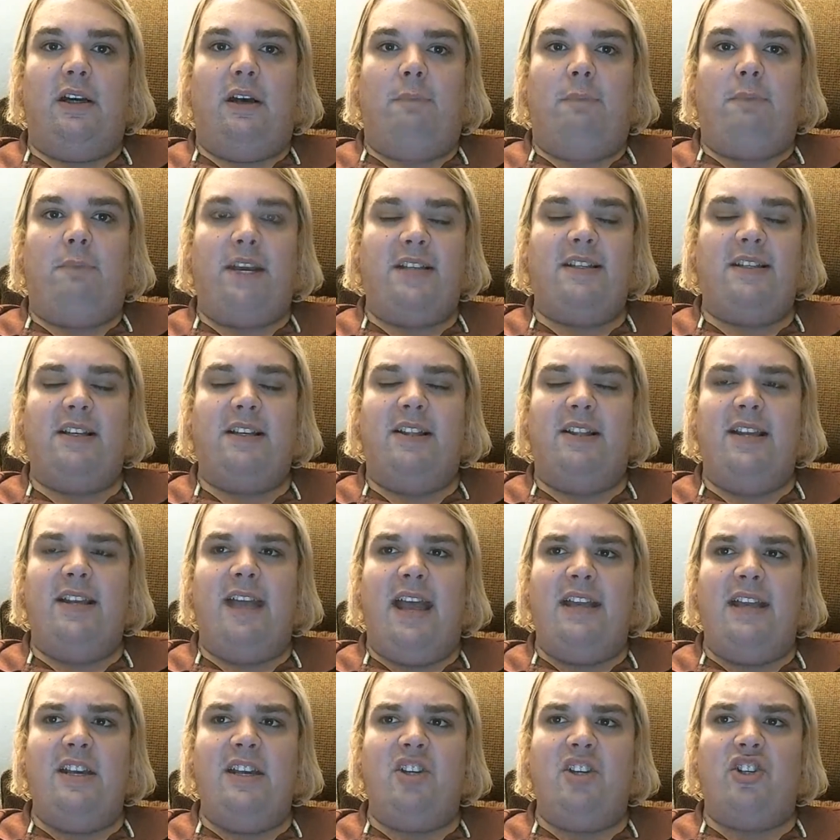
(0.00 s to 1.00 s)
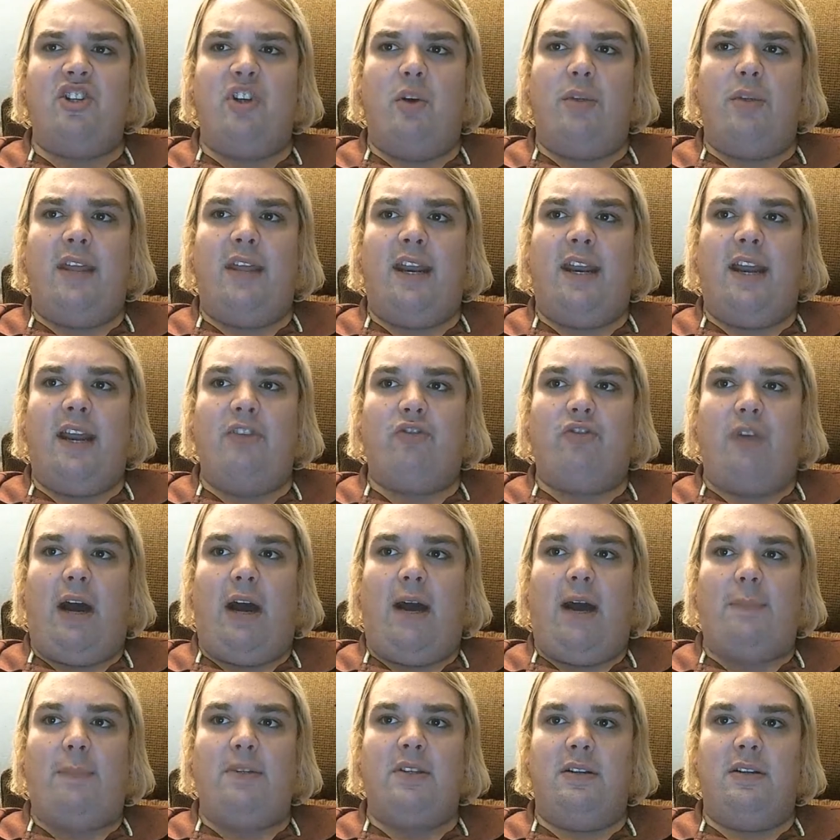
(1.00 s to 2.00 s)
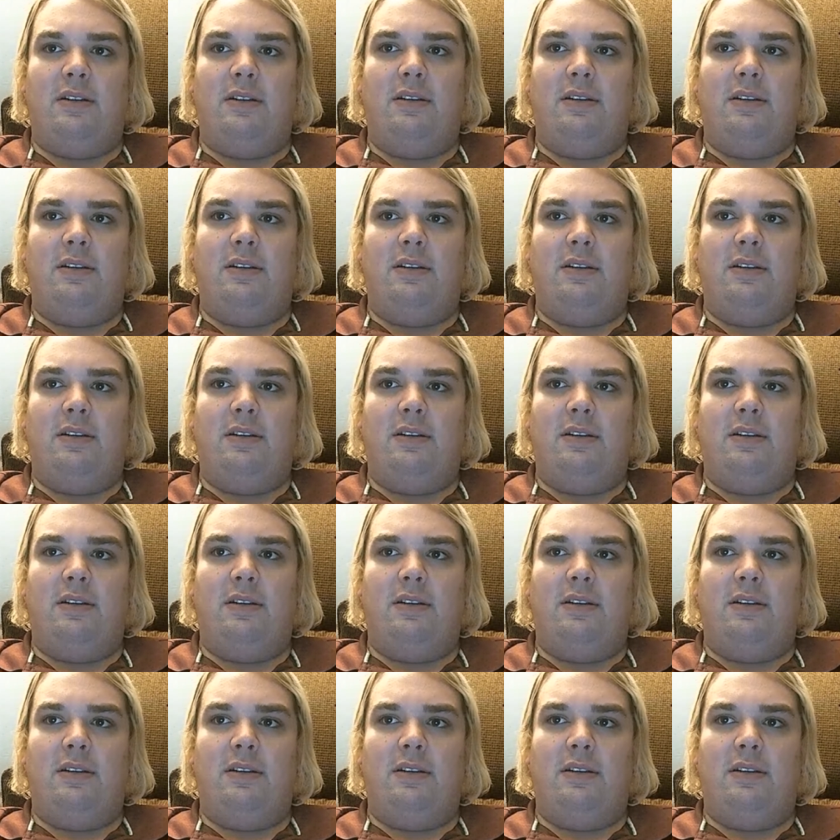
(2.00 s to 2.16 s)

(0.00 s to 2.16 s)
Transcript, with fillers: Basically, any show that I dropped